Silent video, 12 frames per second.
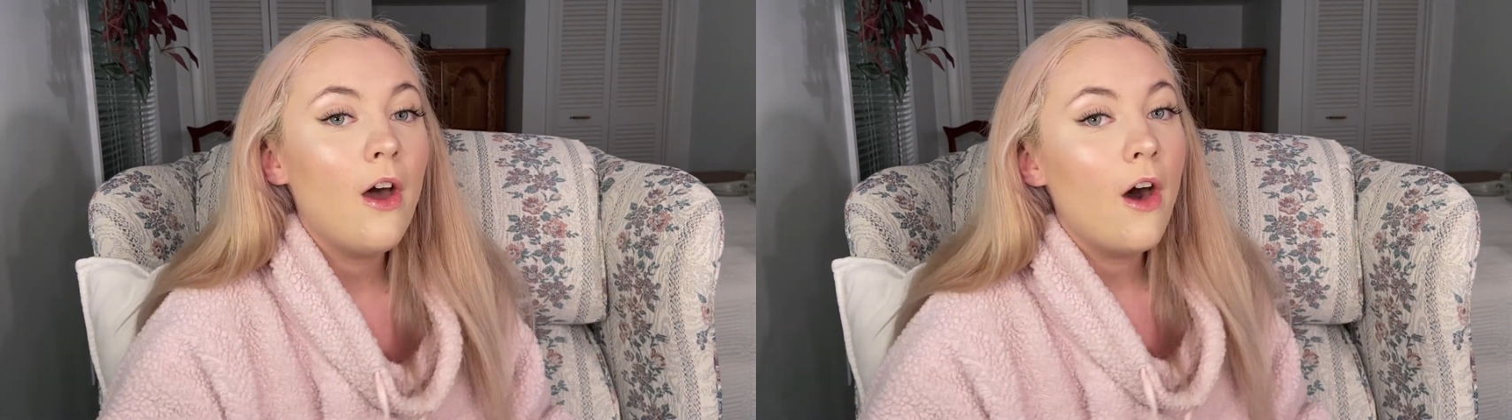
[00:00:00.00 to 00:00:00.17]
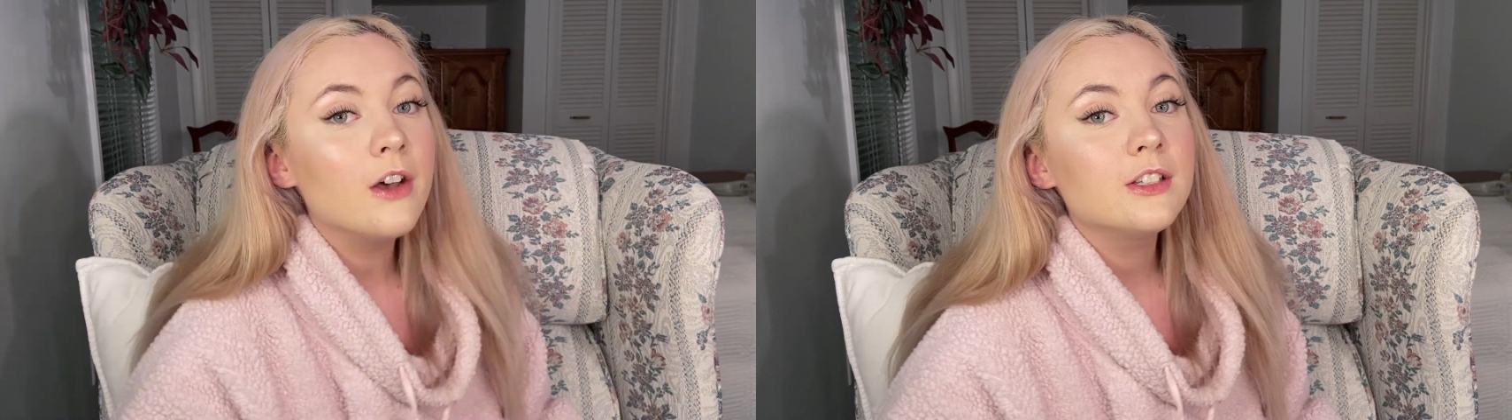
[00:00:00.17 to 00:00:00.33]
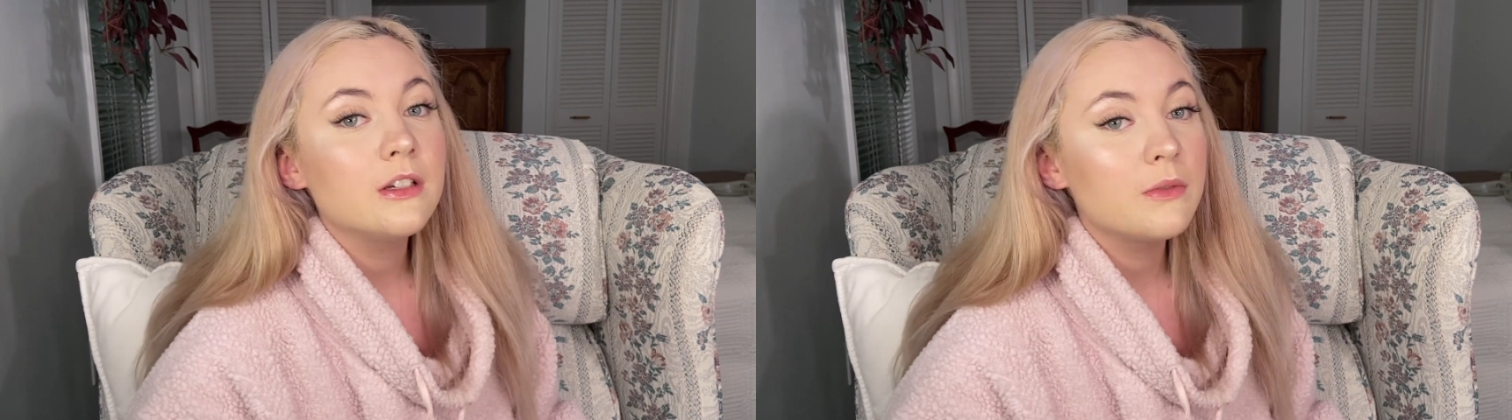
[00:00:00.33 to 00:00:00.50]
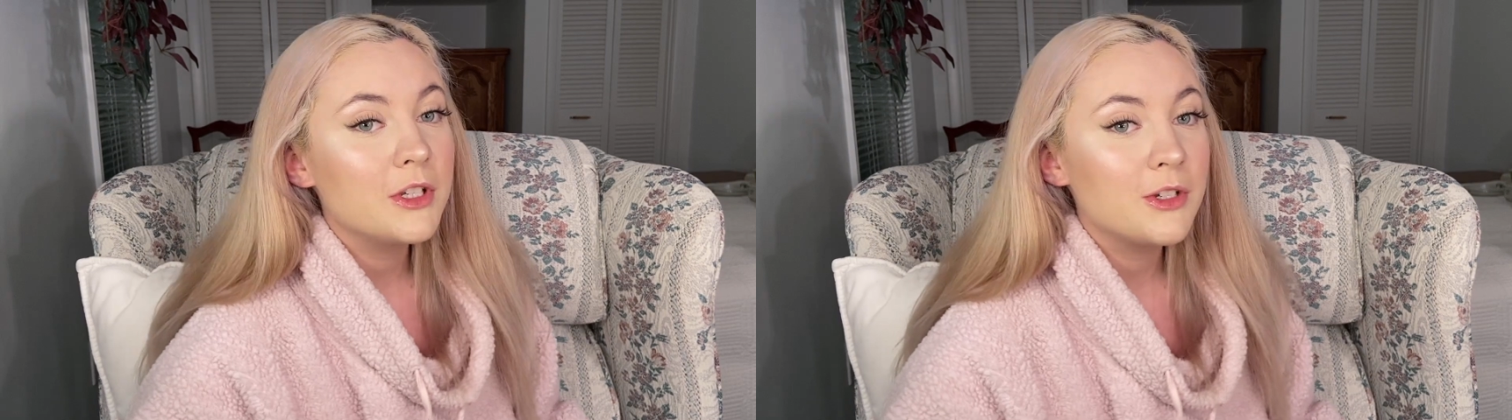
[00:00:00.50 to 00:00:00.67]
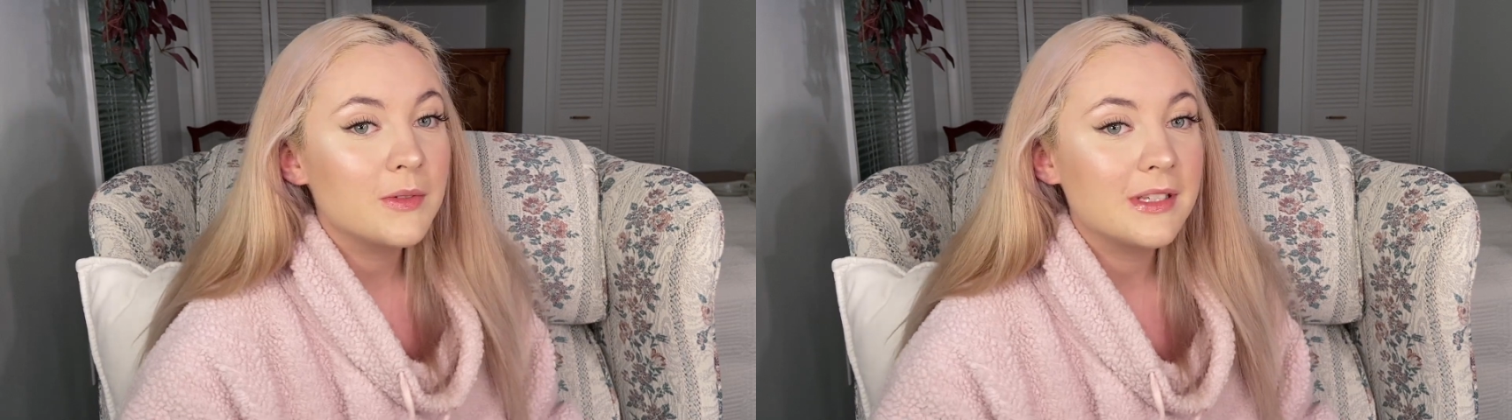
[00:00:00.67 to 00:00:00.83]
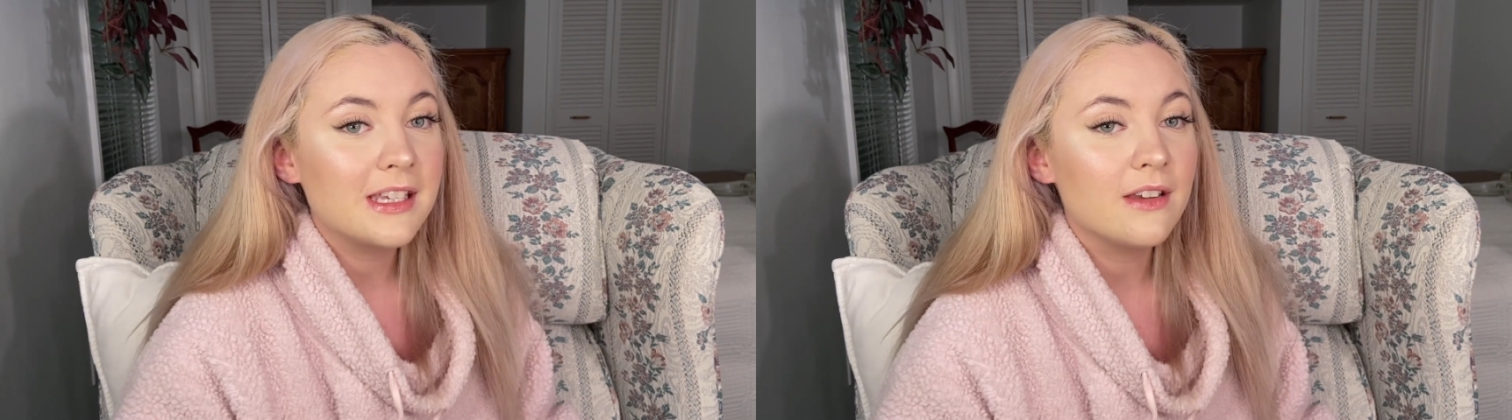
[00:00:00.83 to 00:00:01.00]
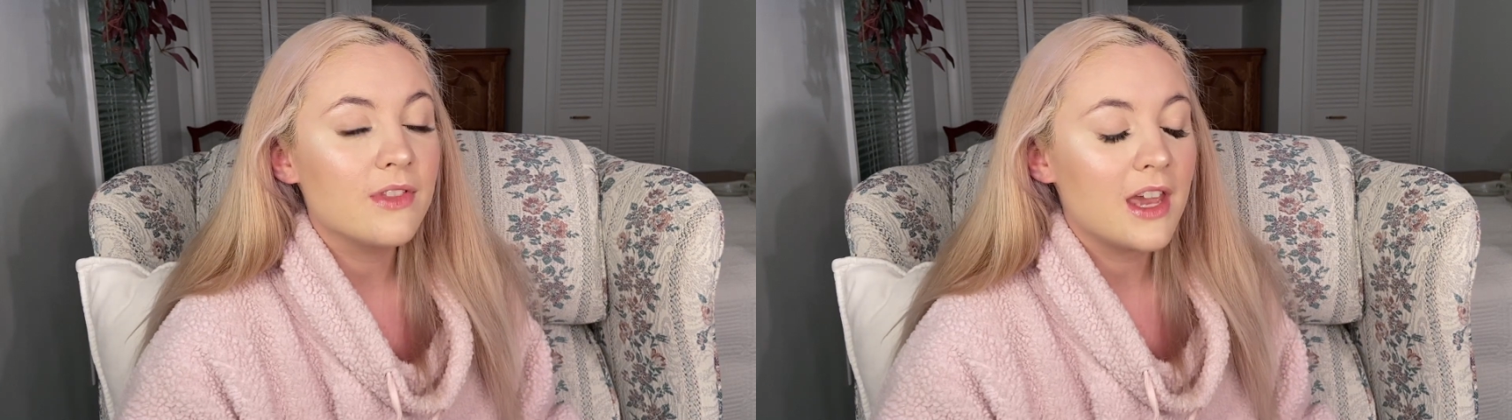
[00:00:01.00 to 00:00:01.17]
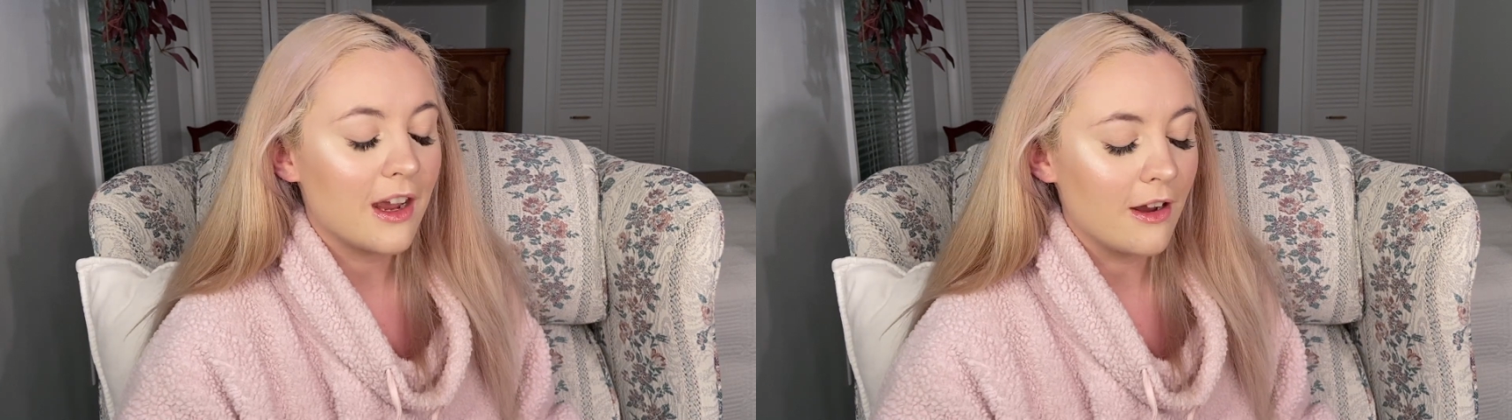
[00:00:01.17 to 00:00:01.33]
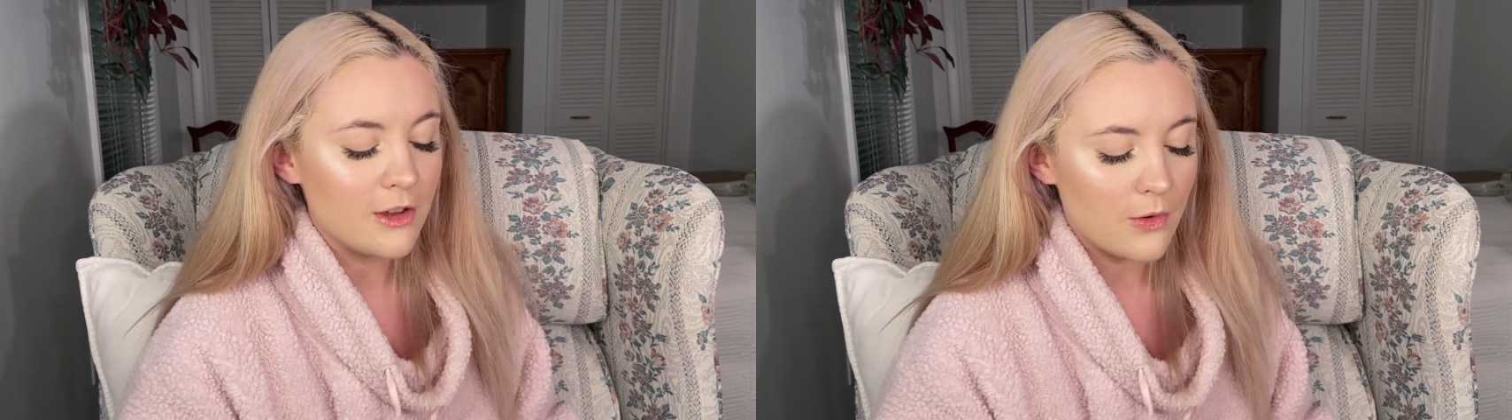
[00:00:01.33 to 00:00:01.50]
Also, when you receive the
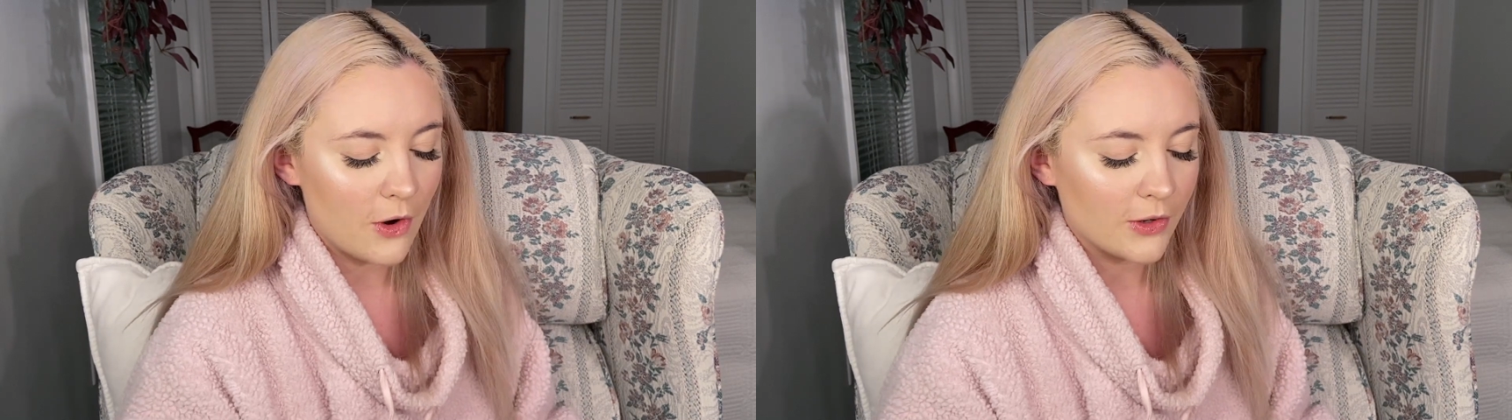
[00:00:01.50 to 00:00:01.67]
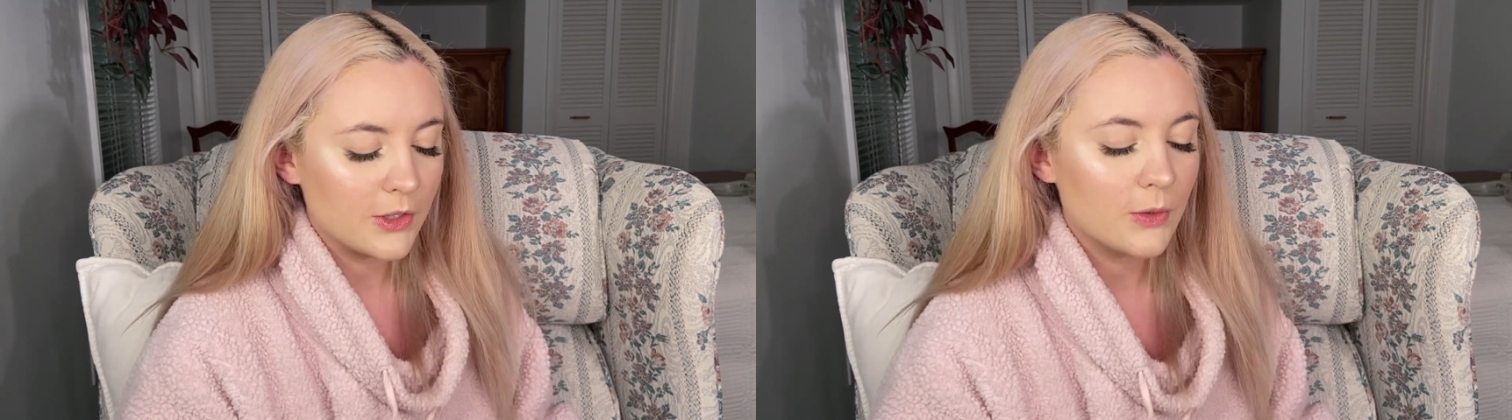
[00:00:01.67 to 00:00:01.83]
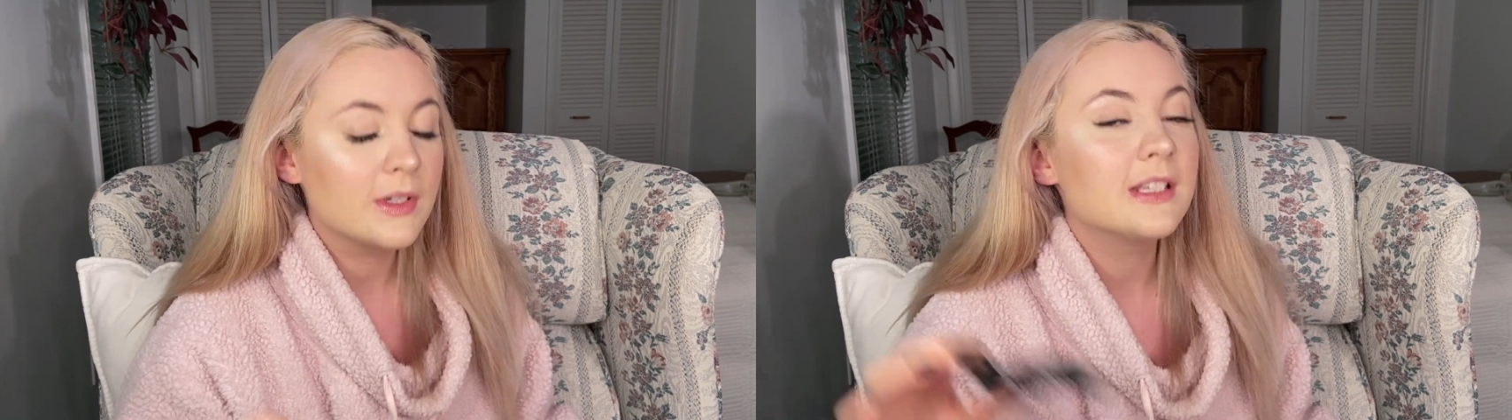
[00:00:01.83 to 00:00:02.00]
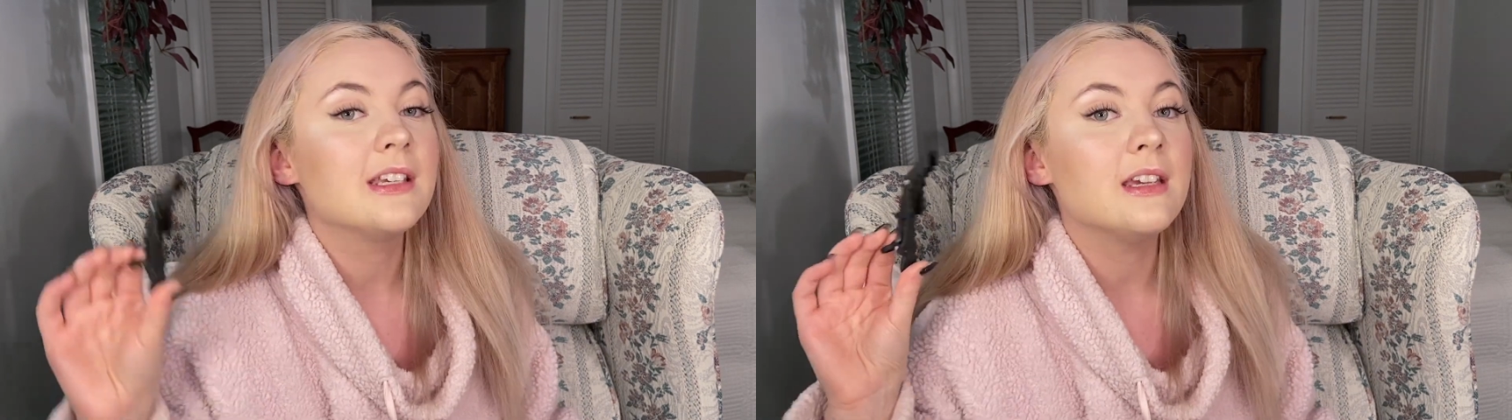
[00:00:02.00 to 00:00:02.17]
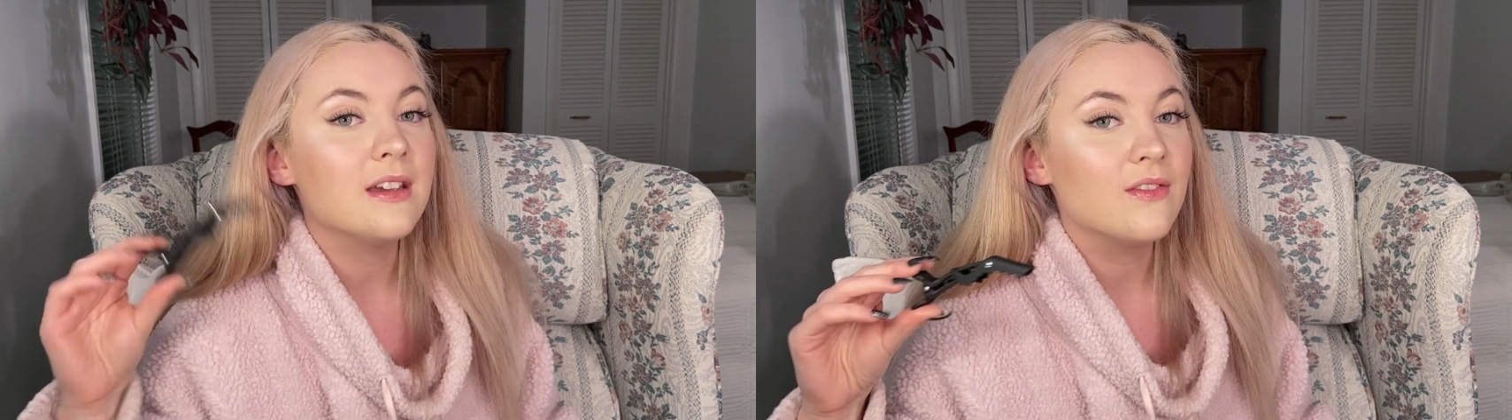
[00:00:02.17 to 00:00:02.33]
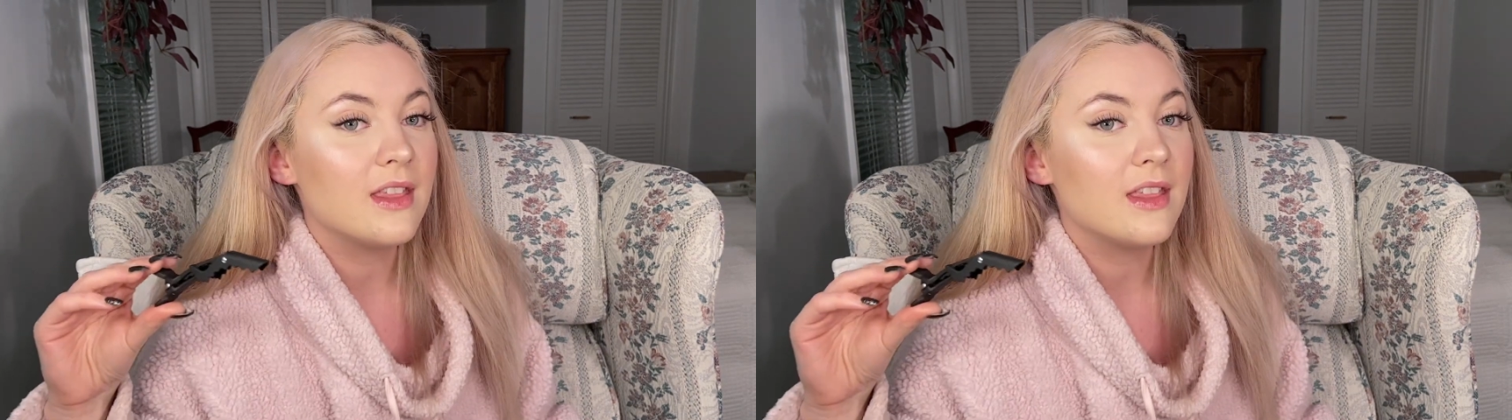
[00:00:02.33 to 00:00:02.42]
hair, you also receive